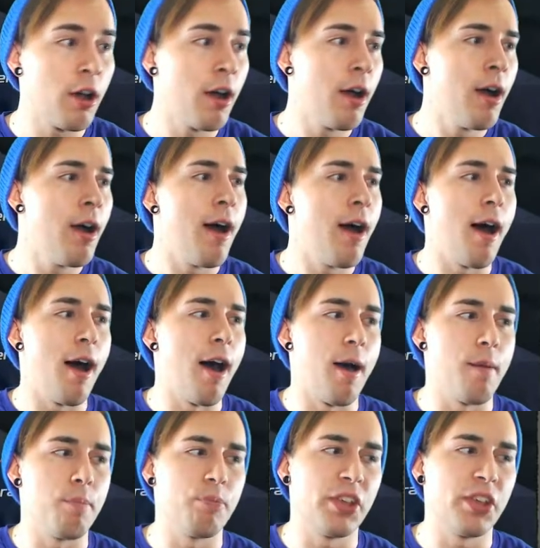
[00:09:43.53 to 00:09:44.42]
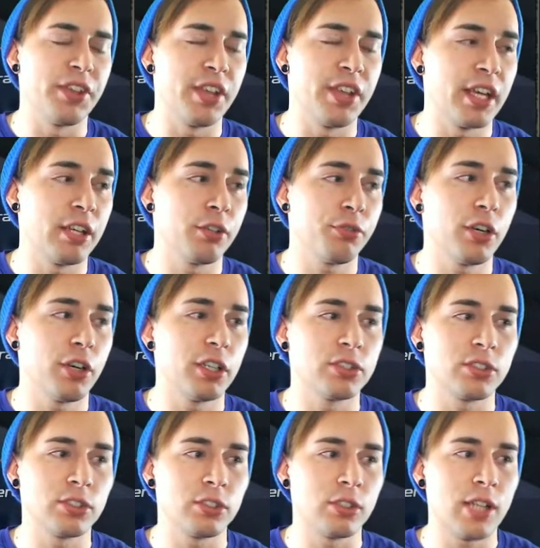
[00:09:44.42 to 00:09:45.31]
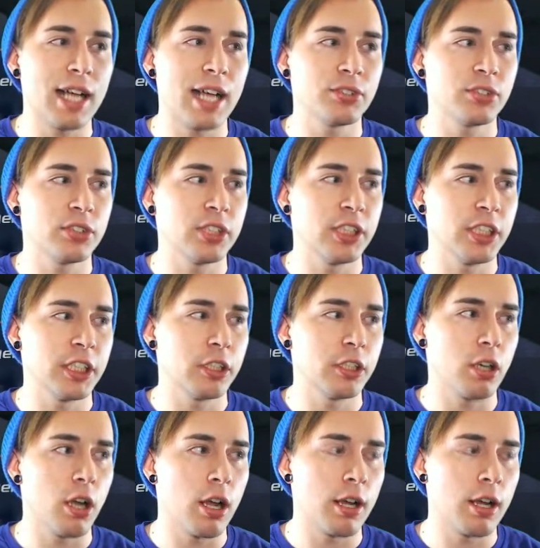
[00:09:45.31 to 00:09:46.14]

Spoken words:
And then as far as the last tier